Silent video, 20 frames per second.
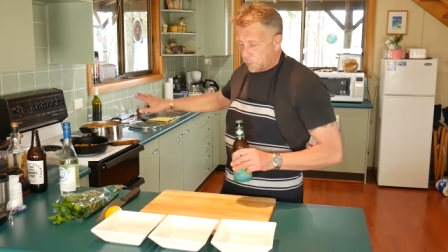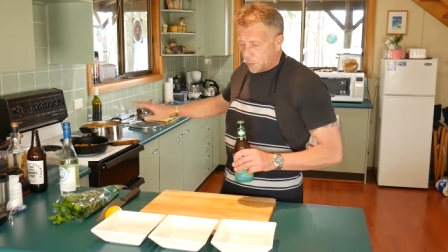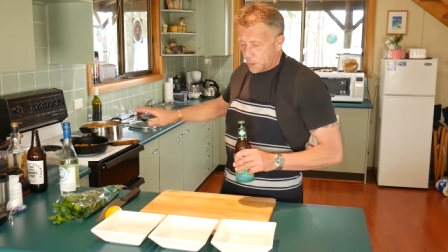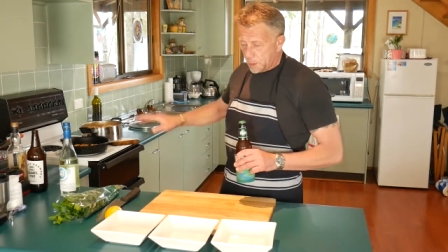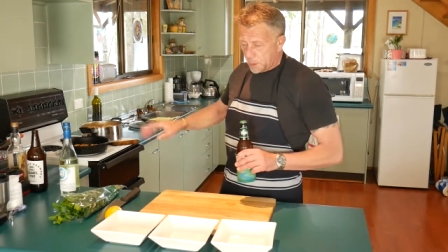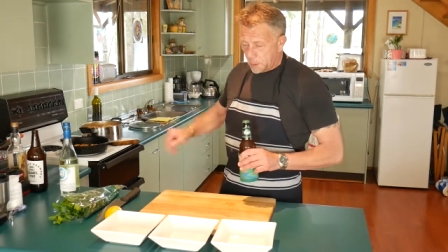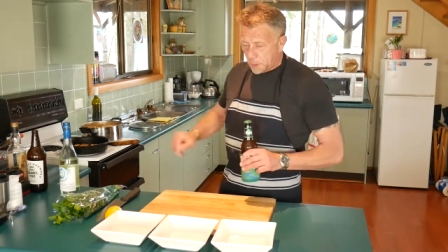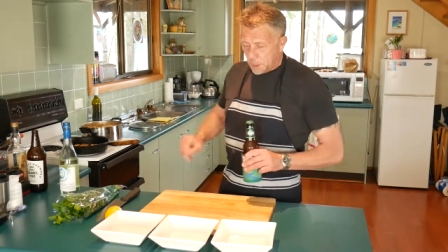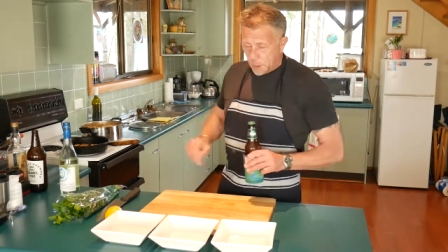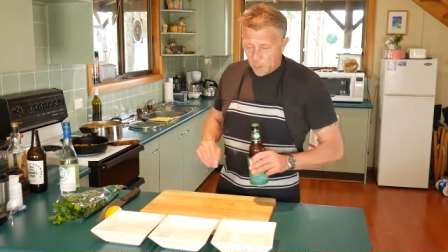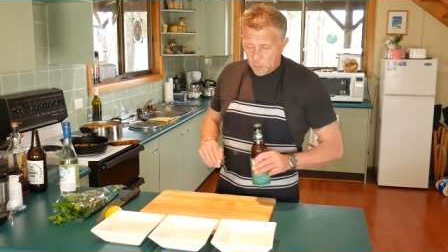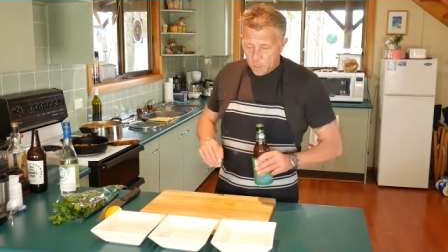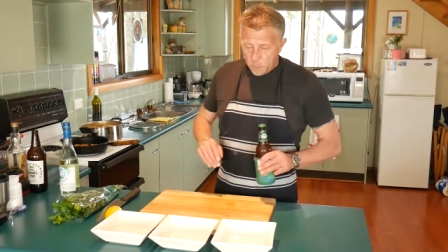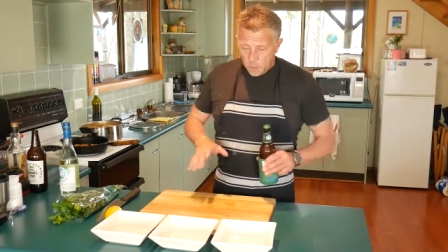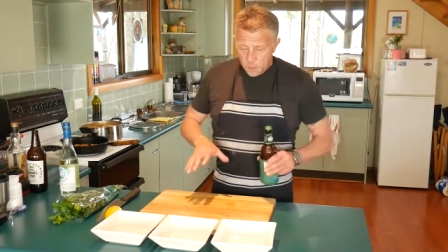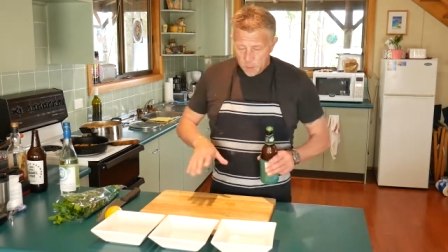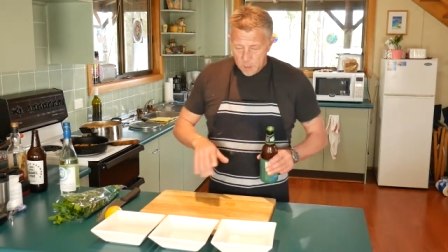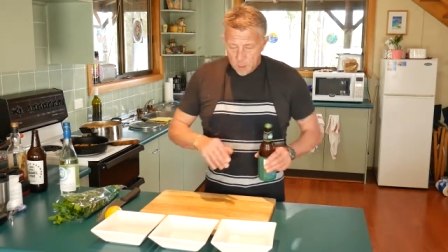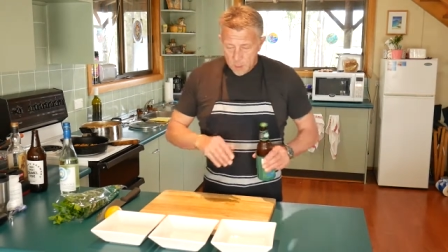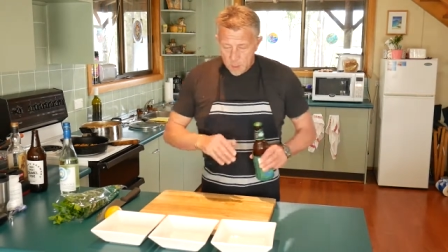ready to
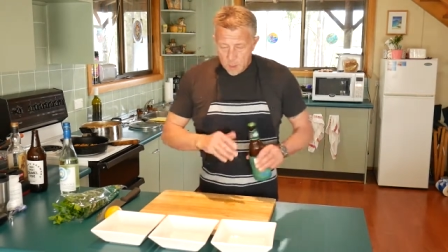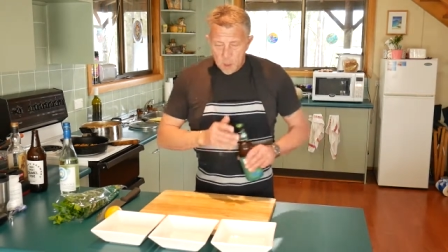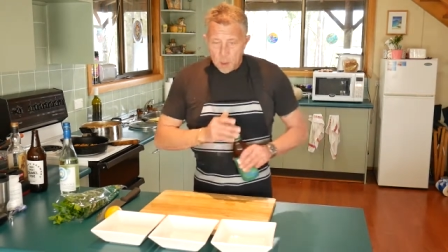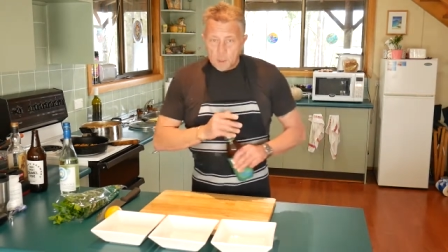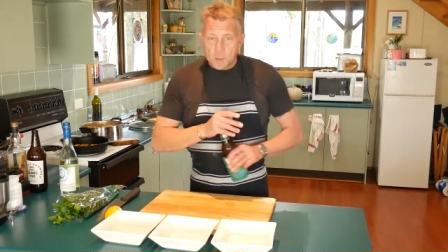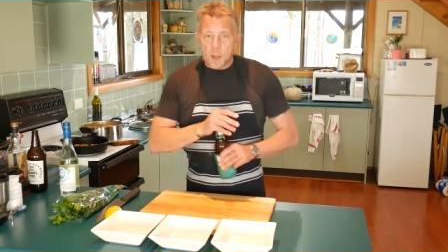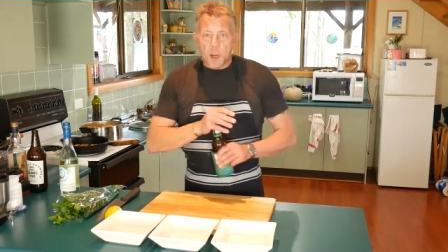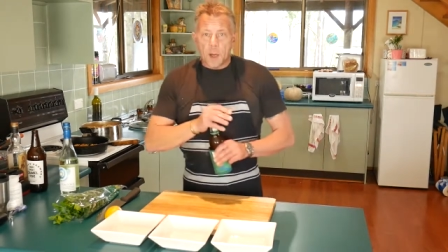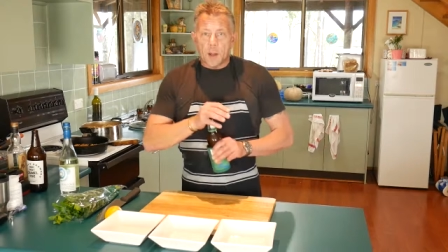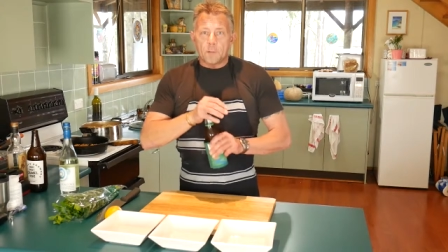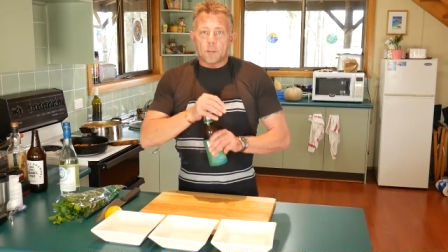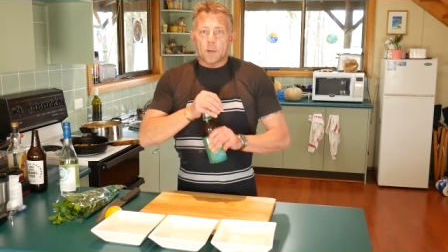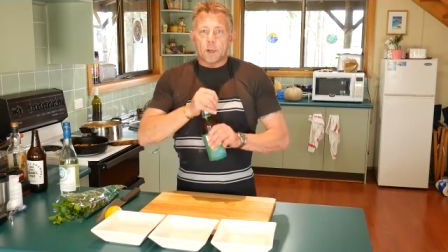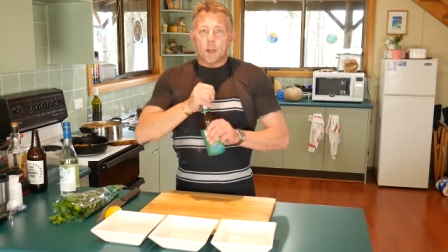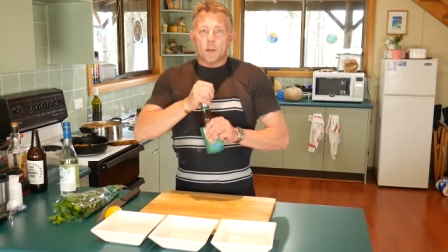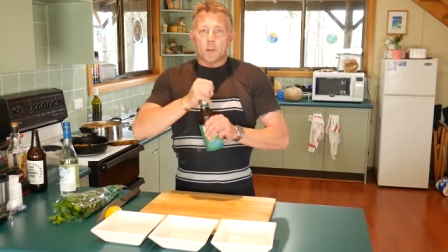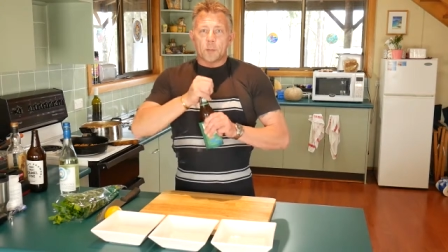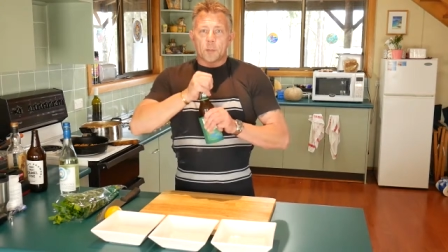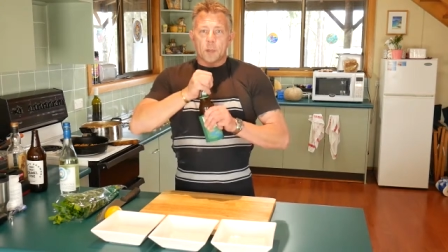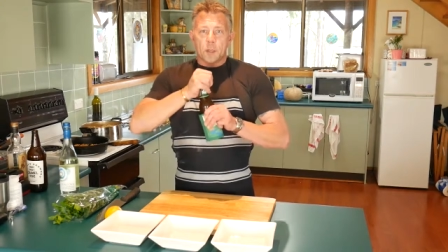go. I'm going to have
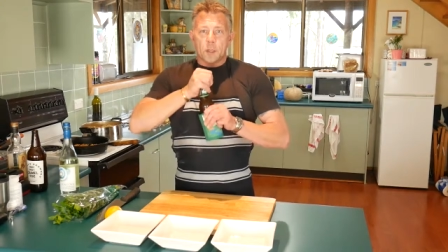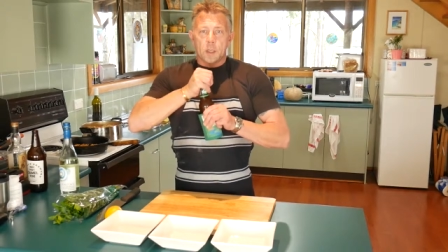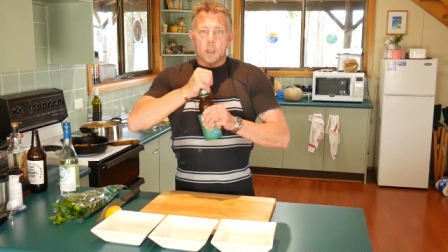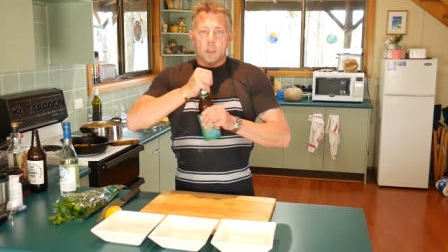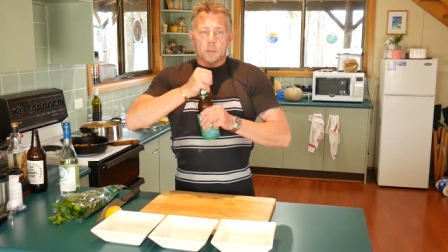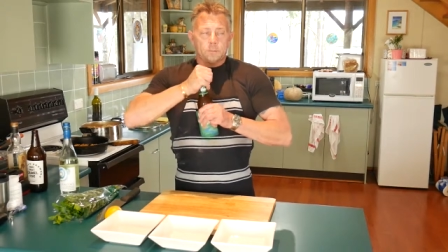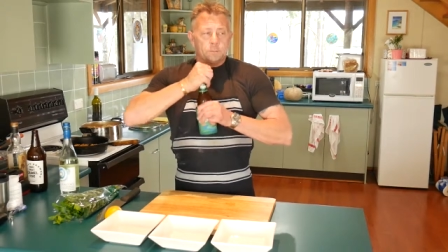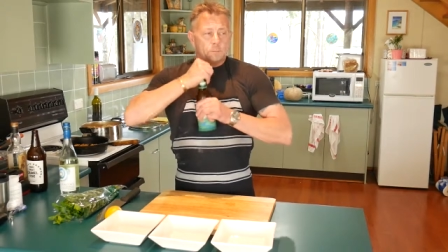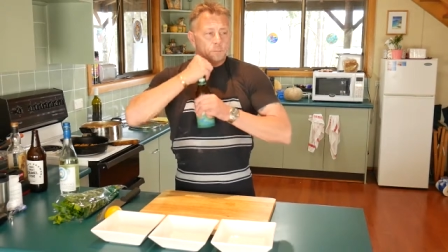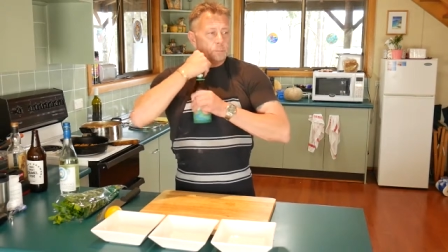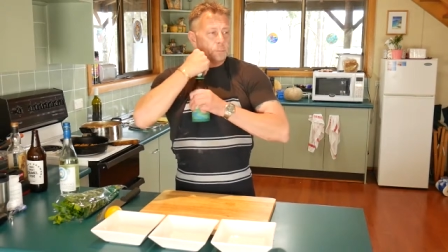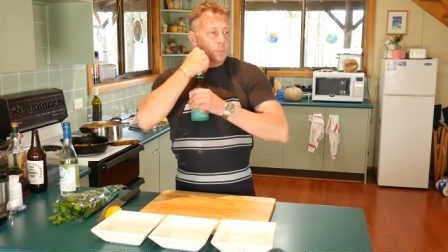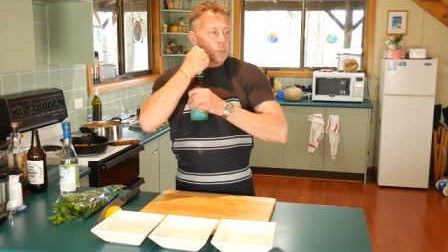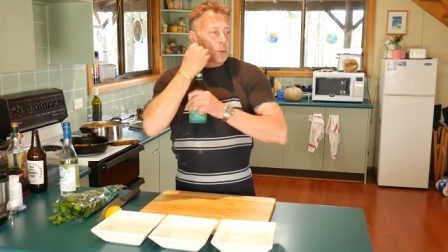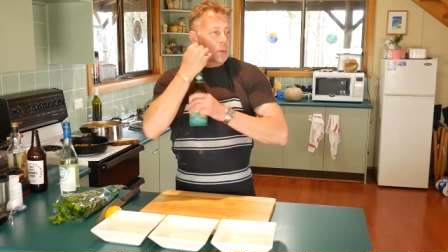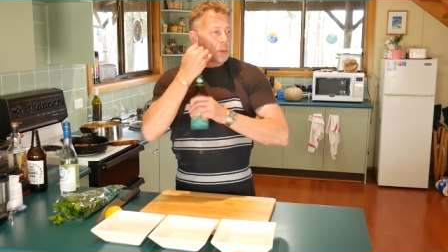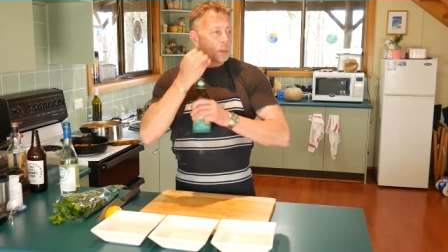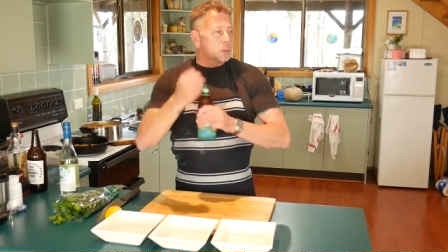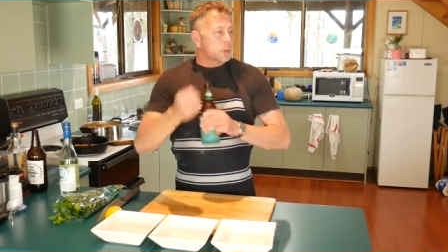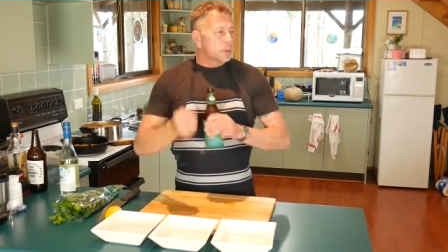another beer.
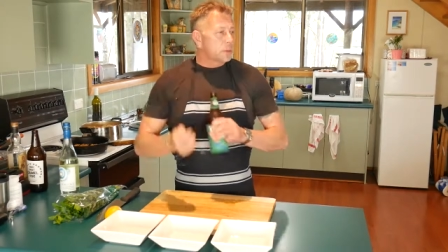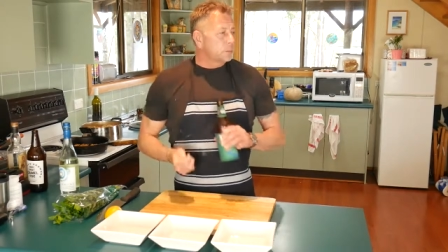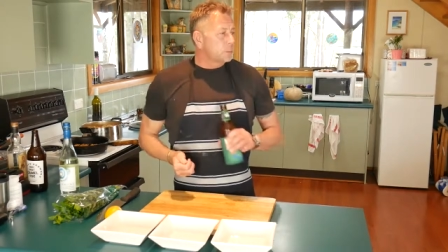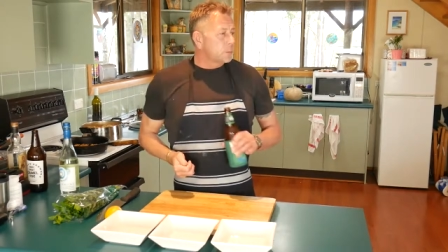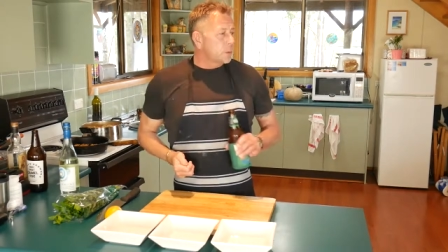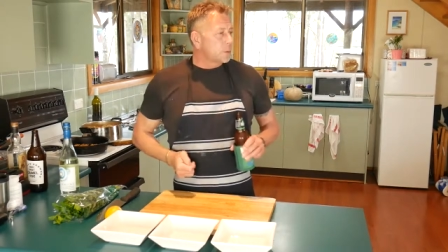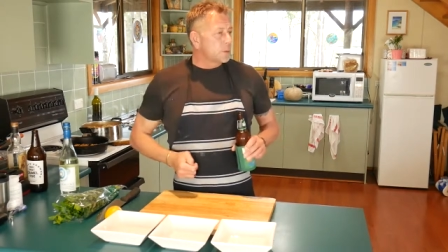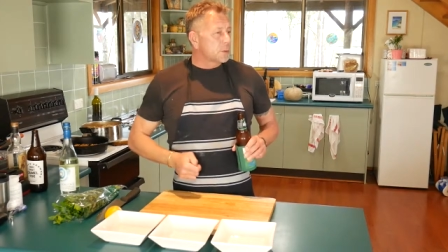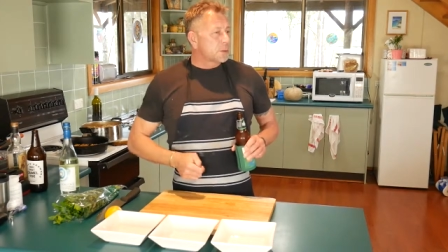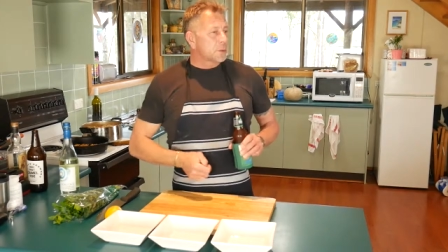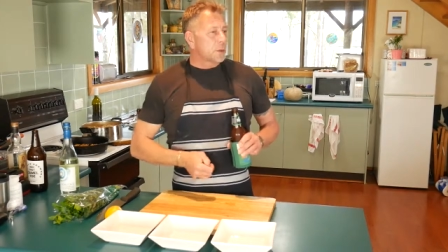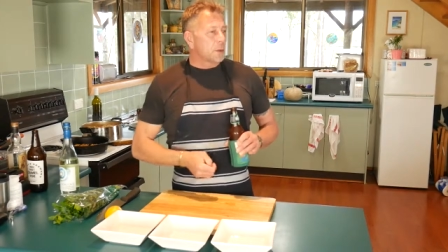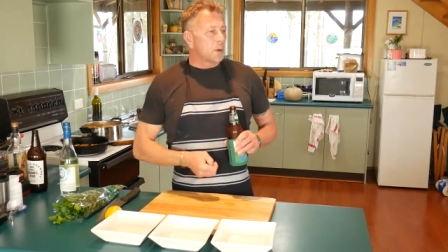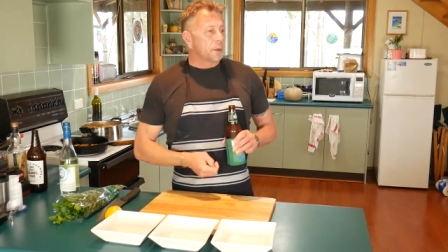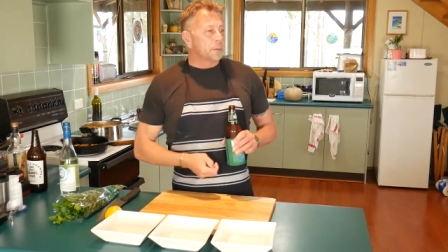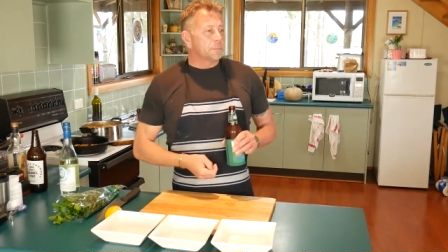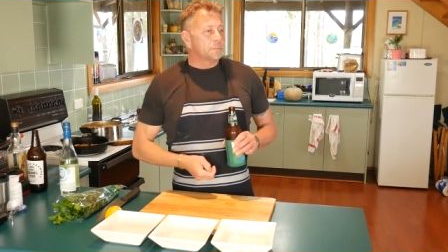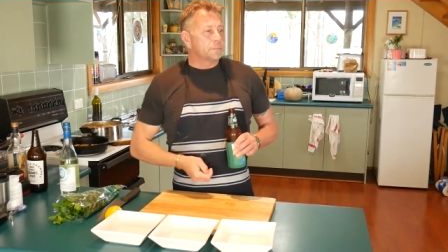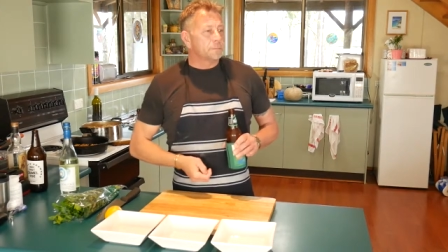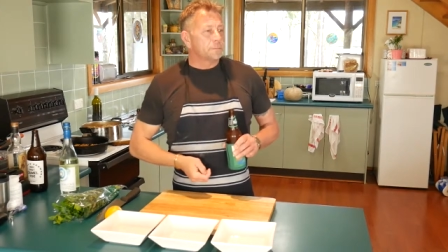Boys, what would you like?